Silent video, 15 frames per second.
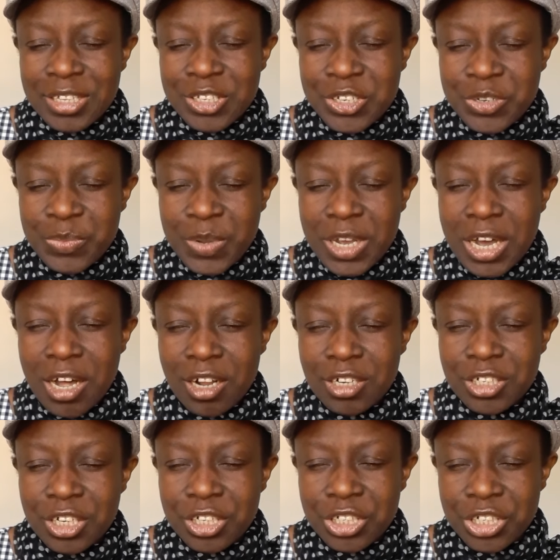to be called
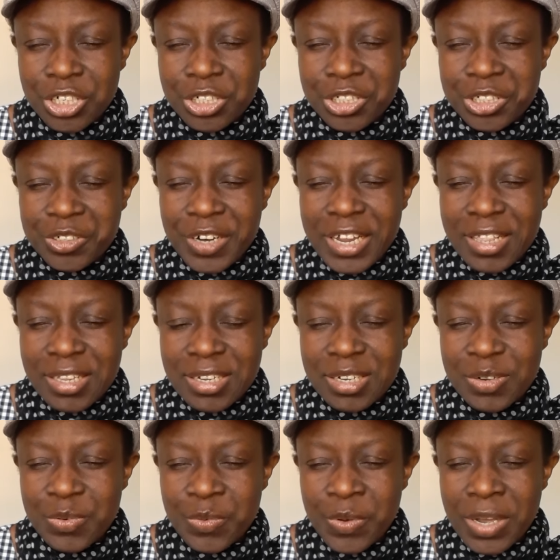your children.
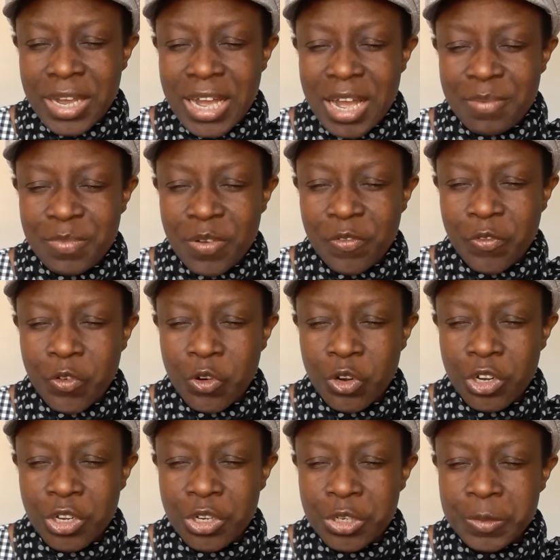We come before
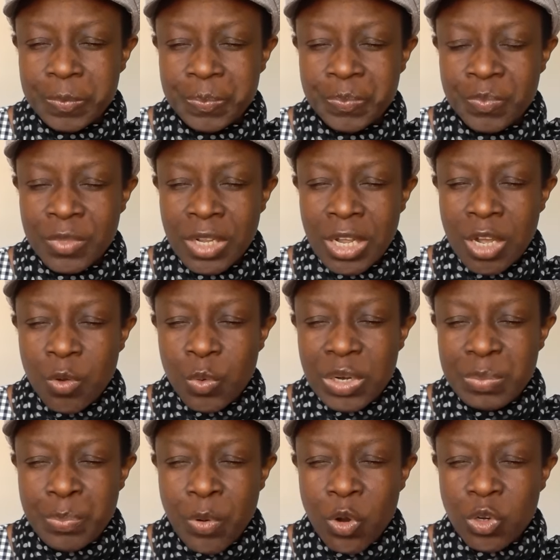you
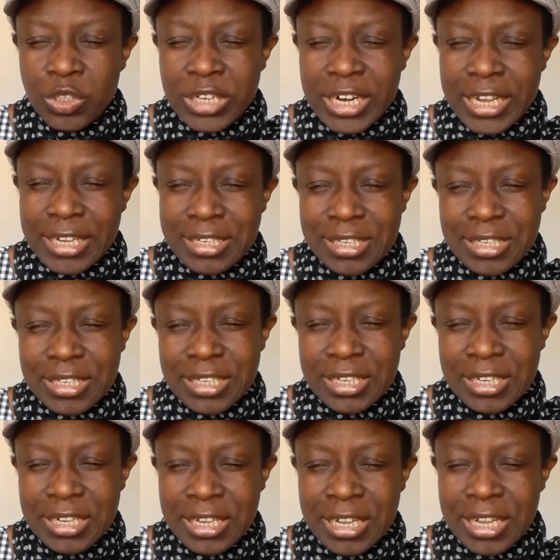with boldness,
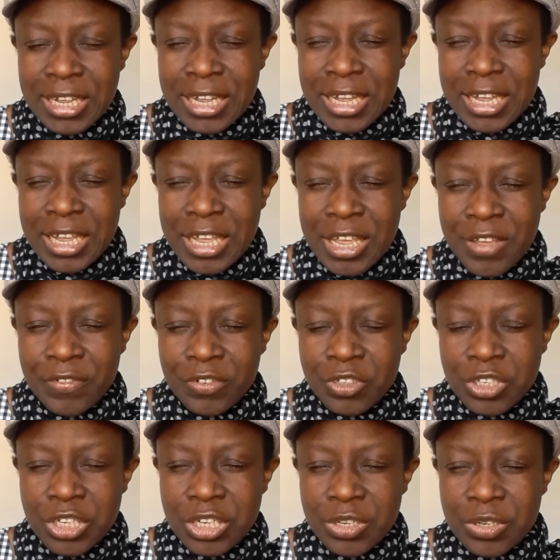
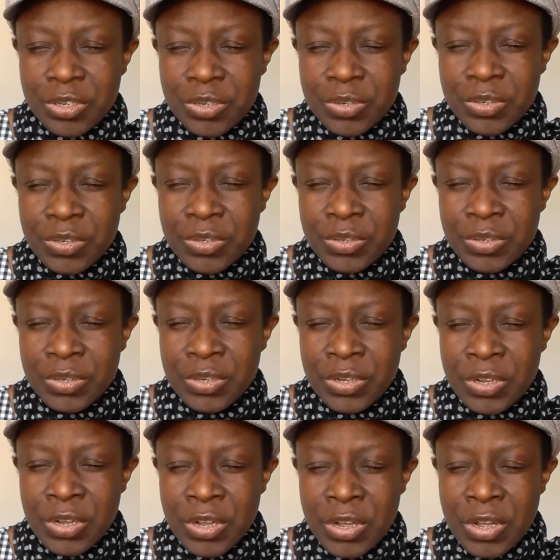even to
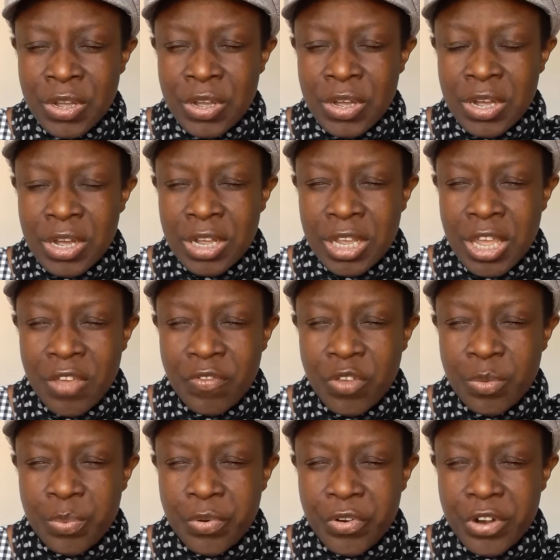give
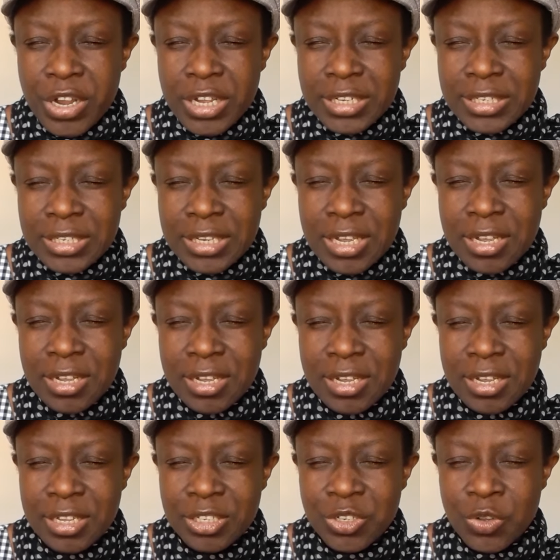you praise,
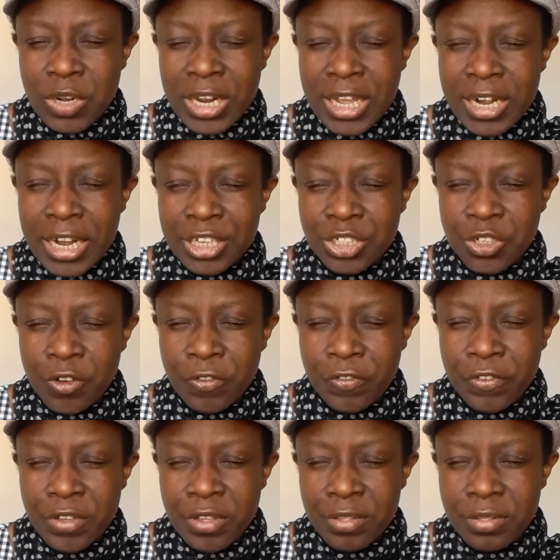to learn at your
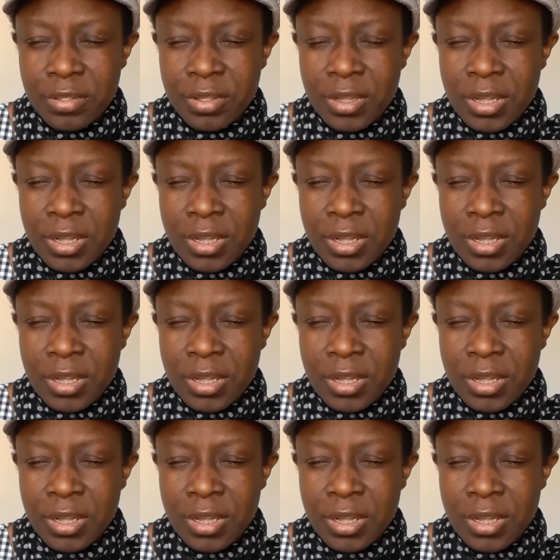feet.